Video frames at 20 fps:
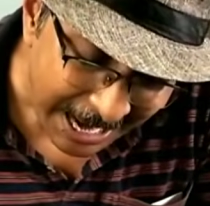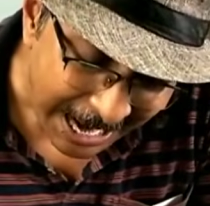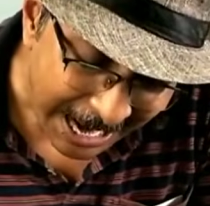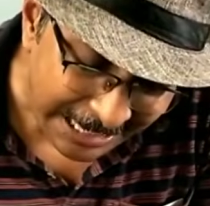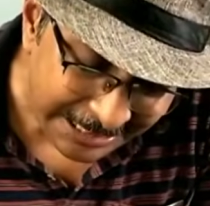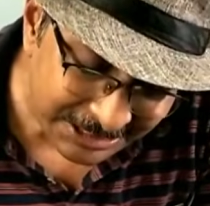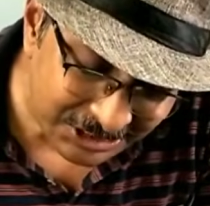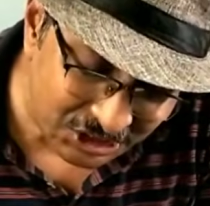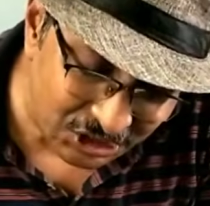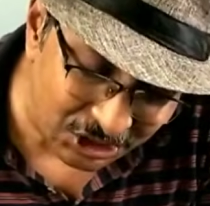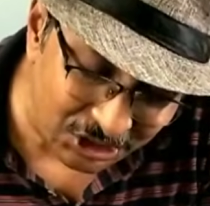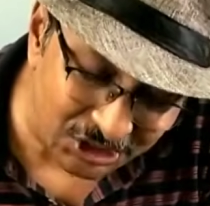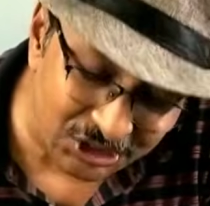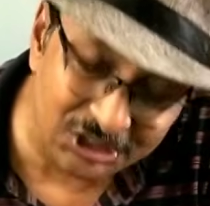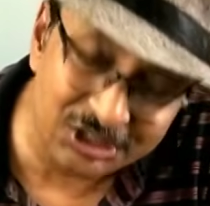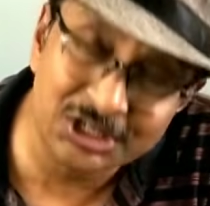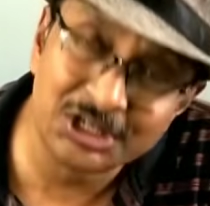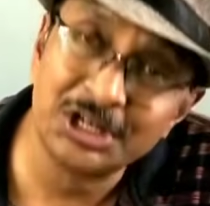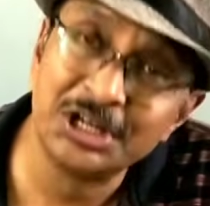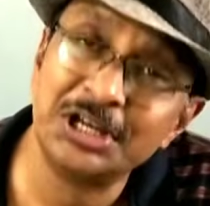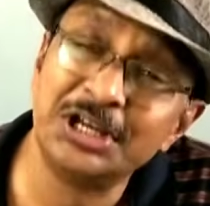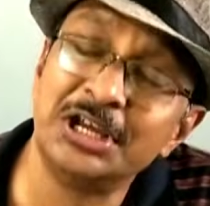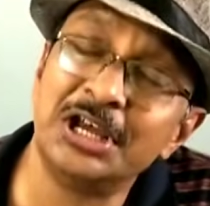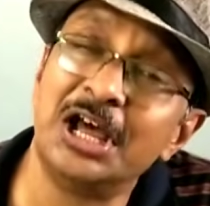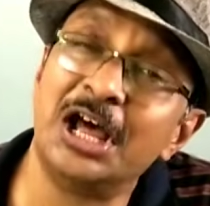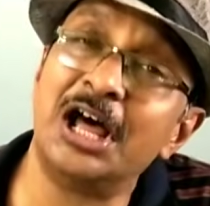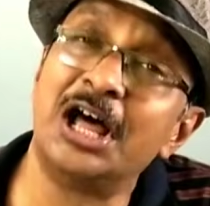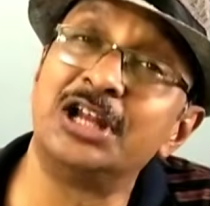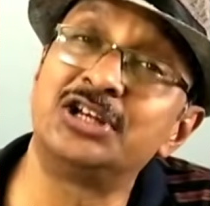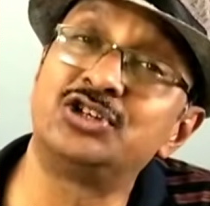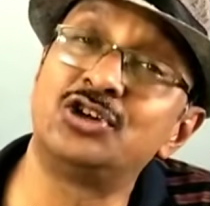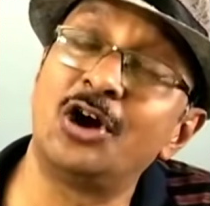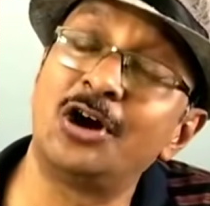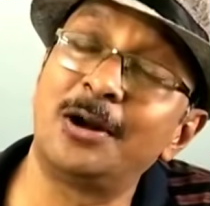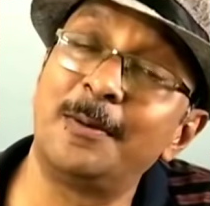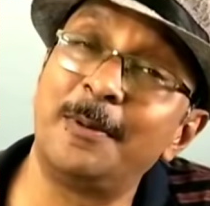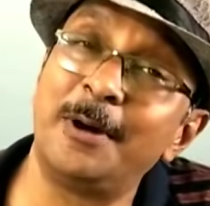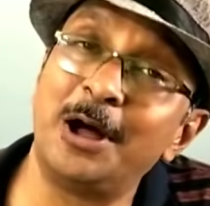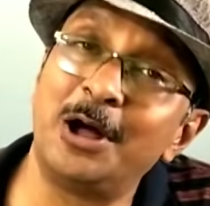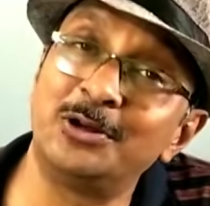and just talk
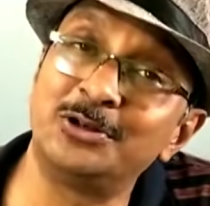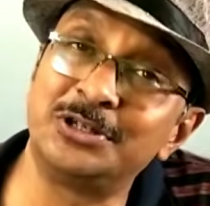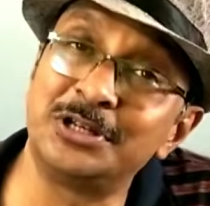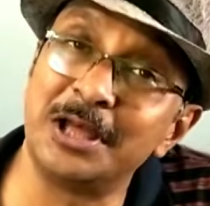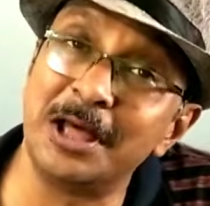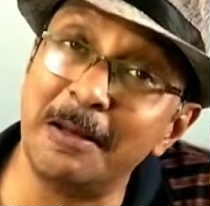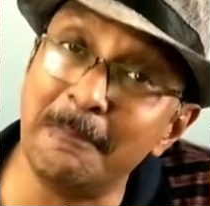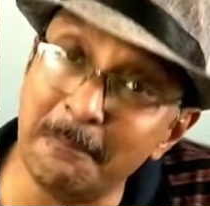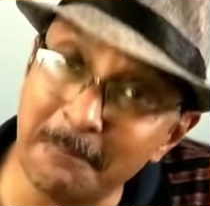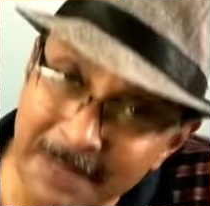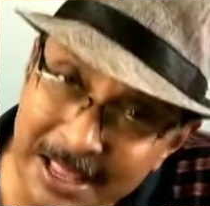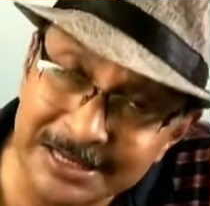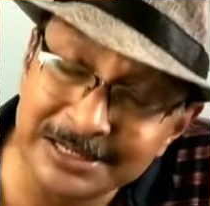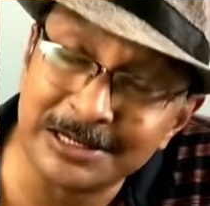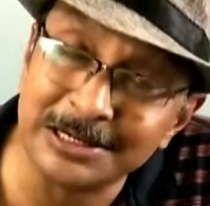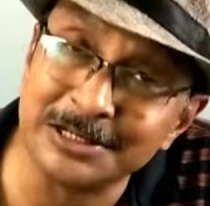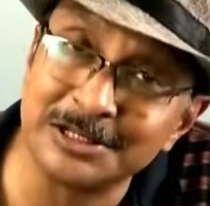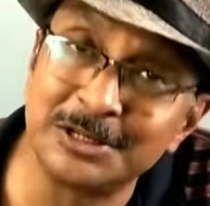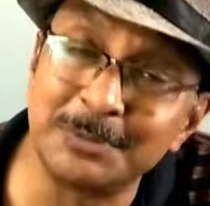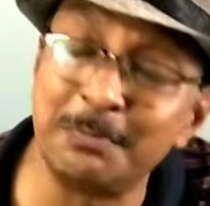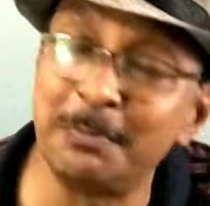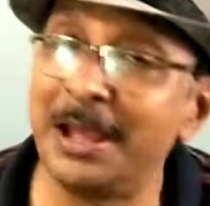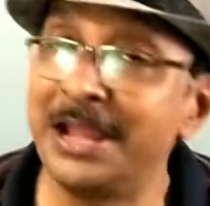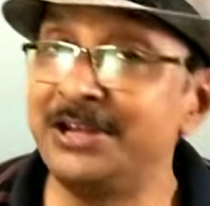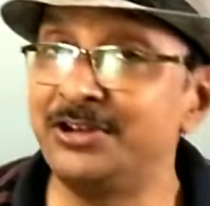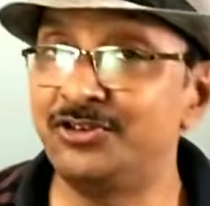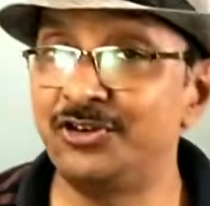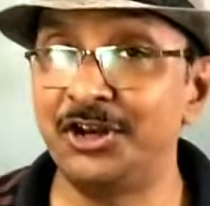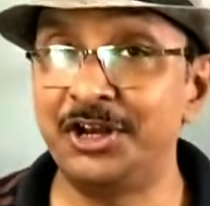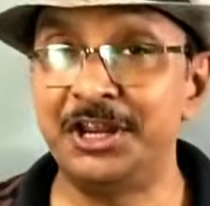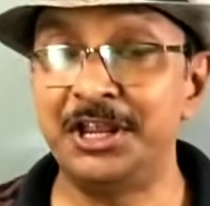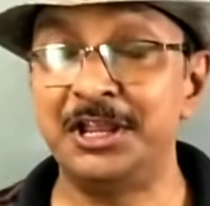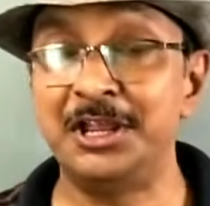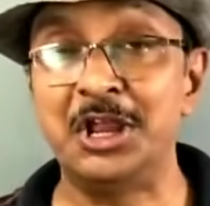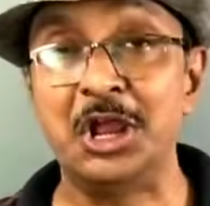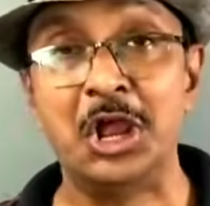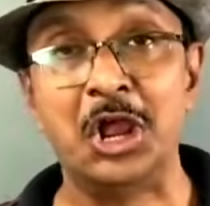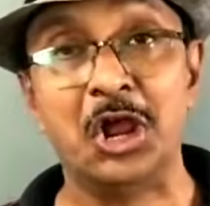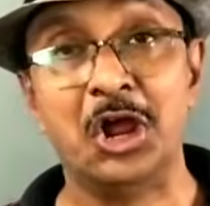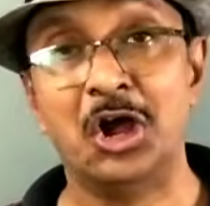about mentalism, mind
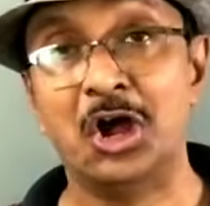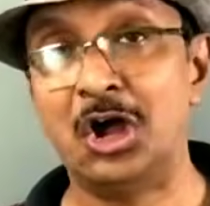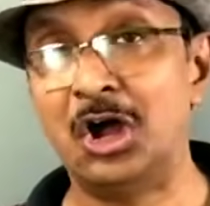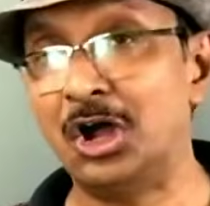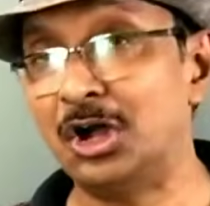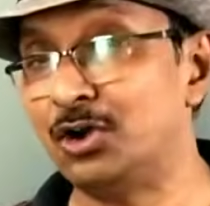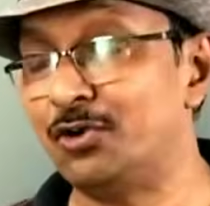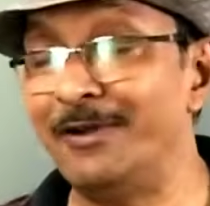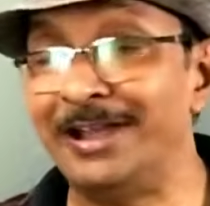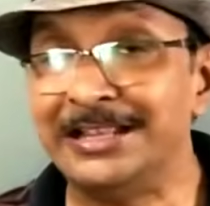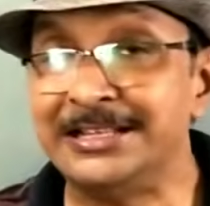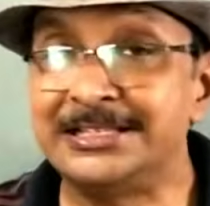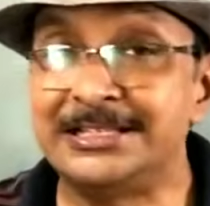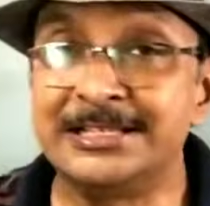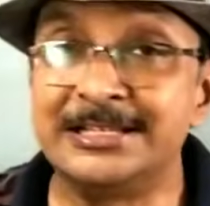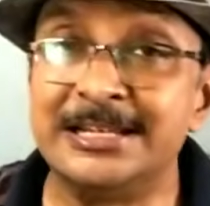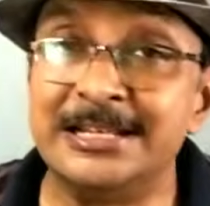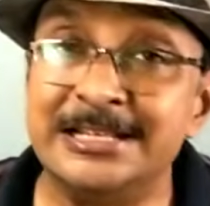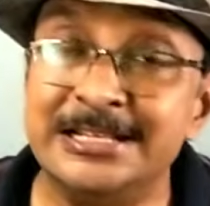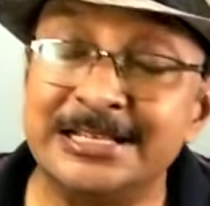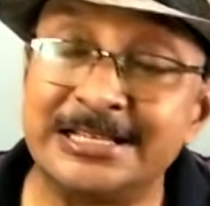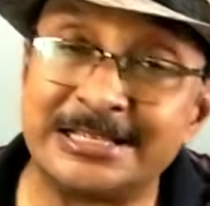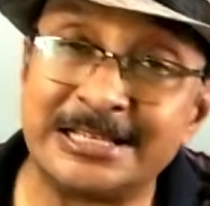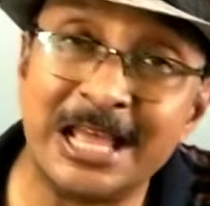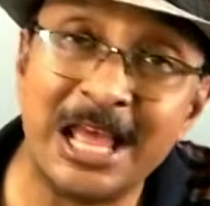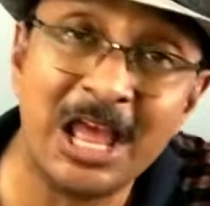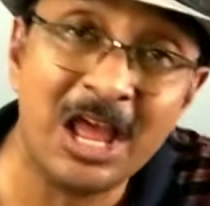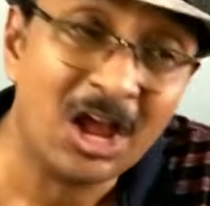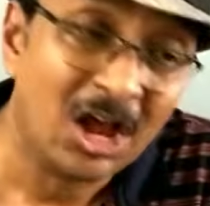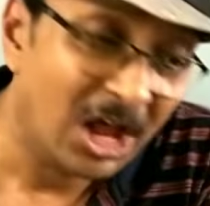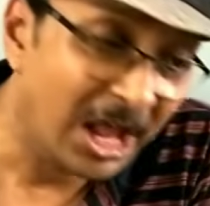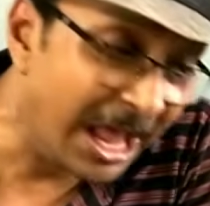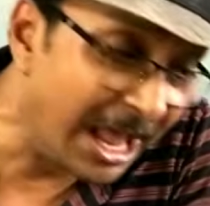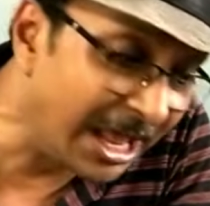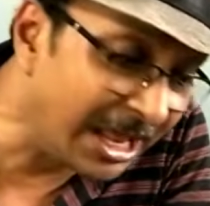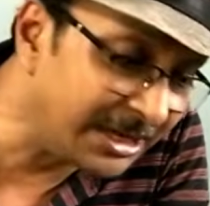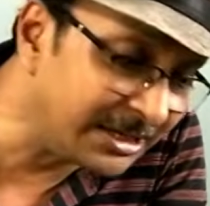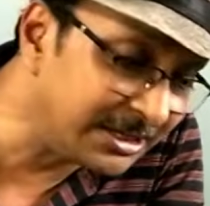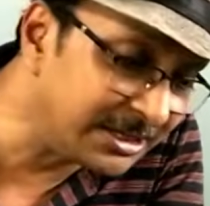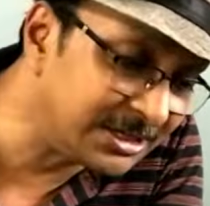reading, coincidence,
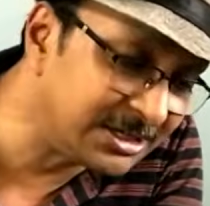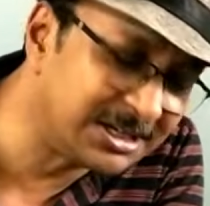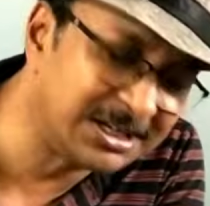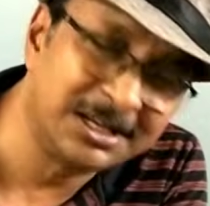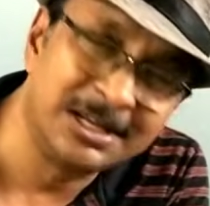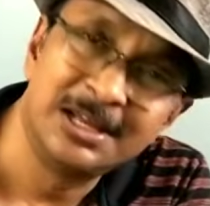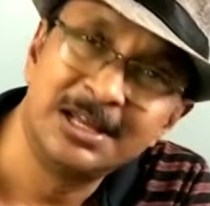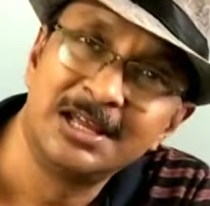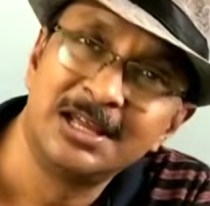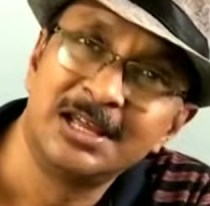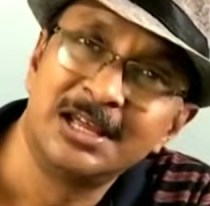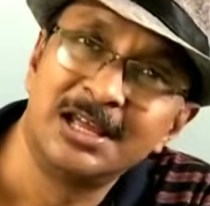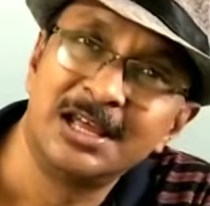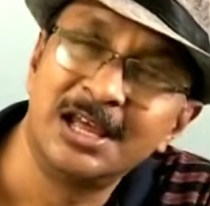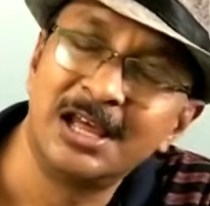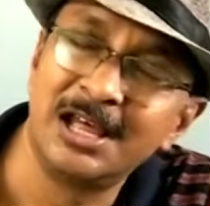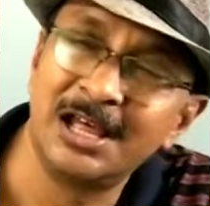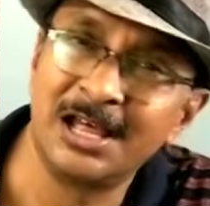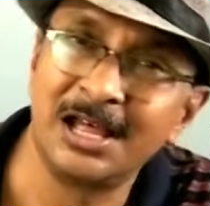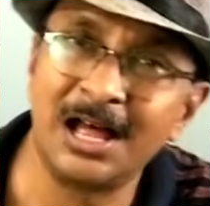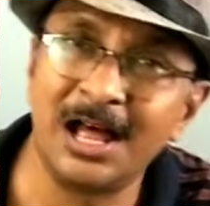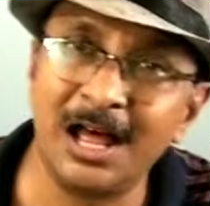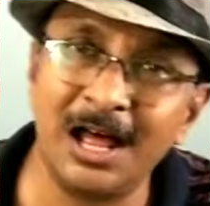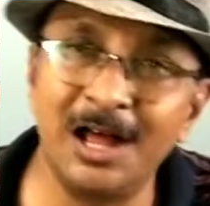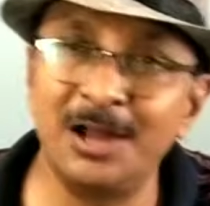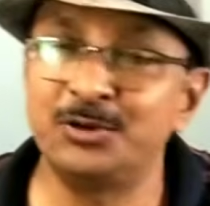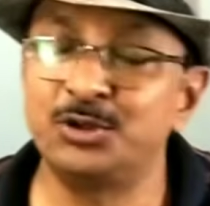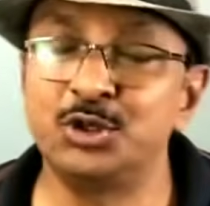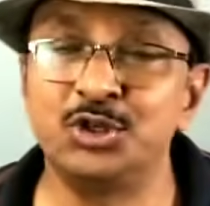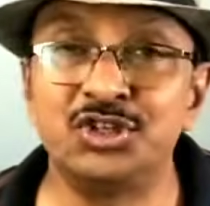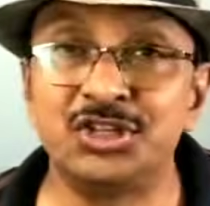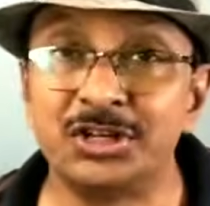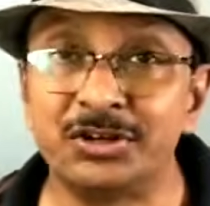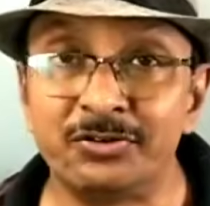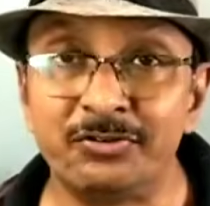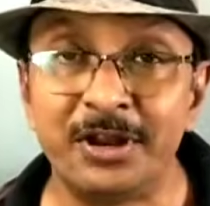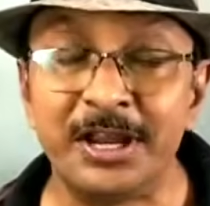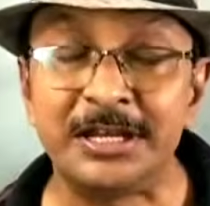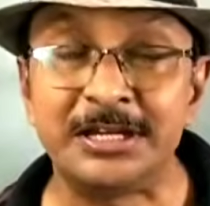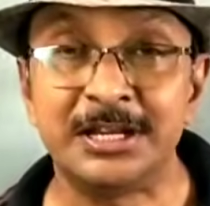and how to
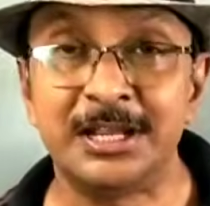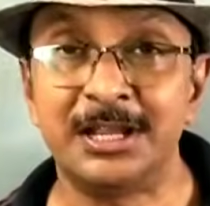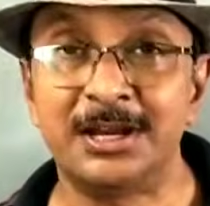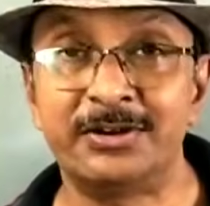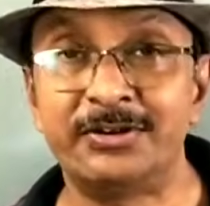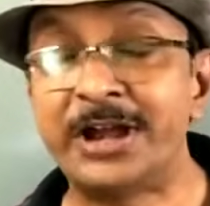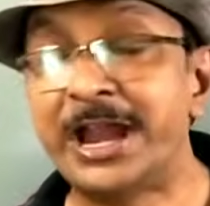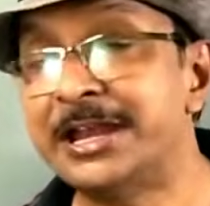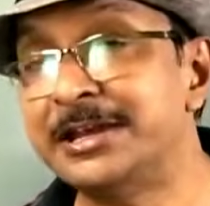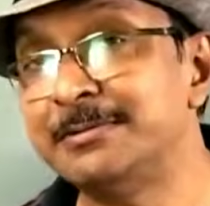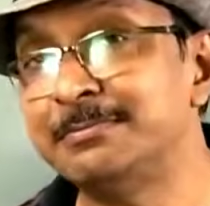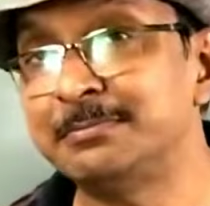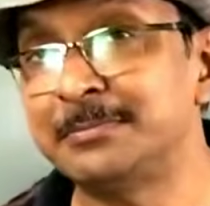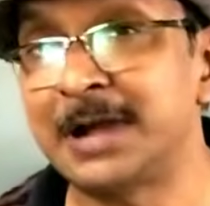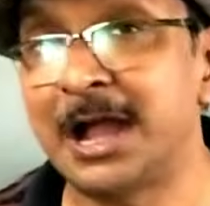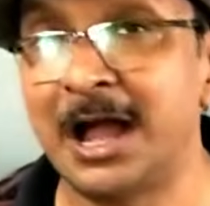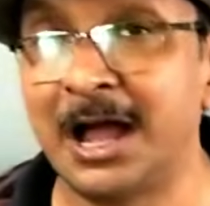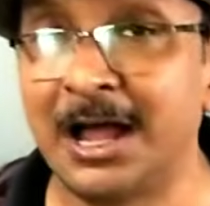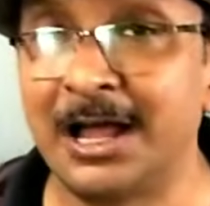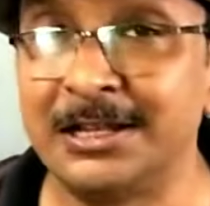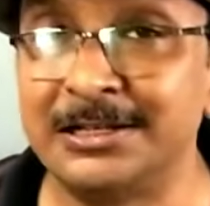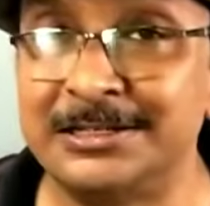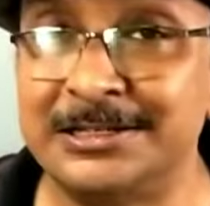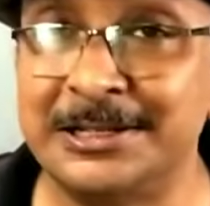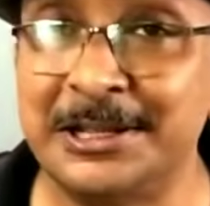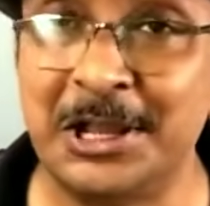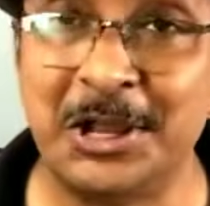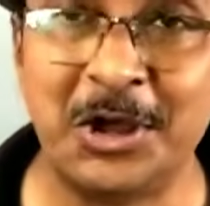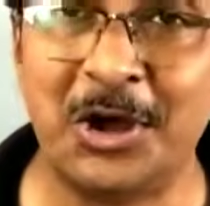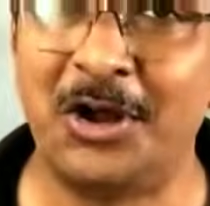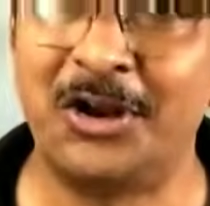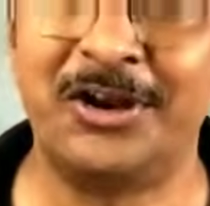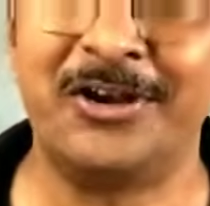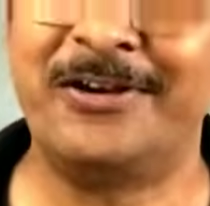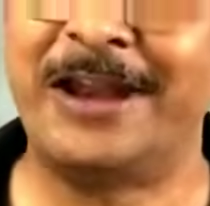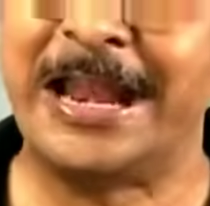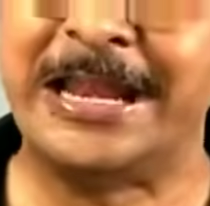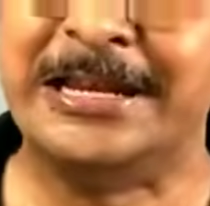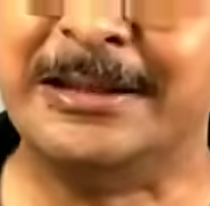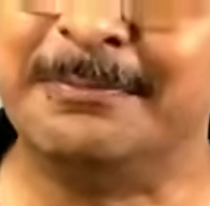generate a random card or a
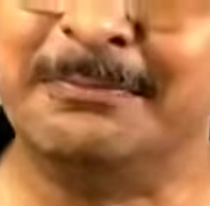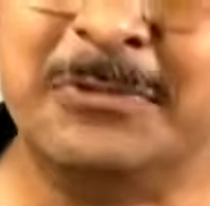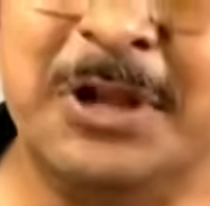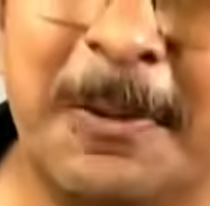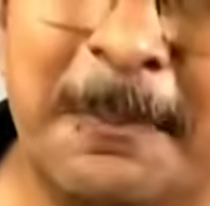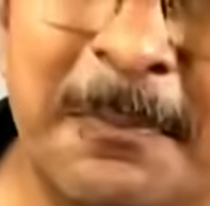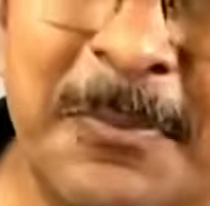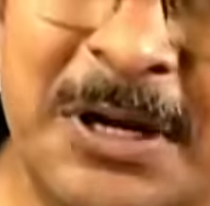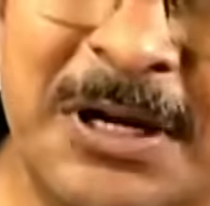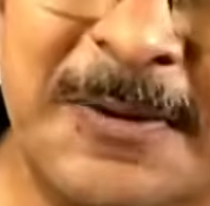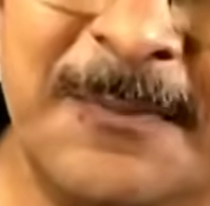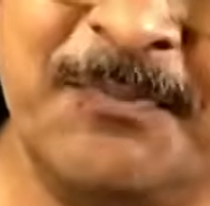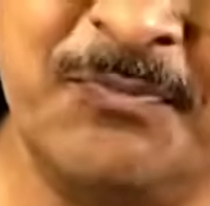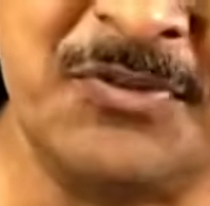random number.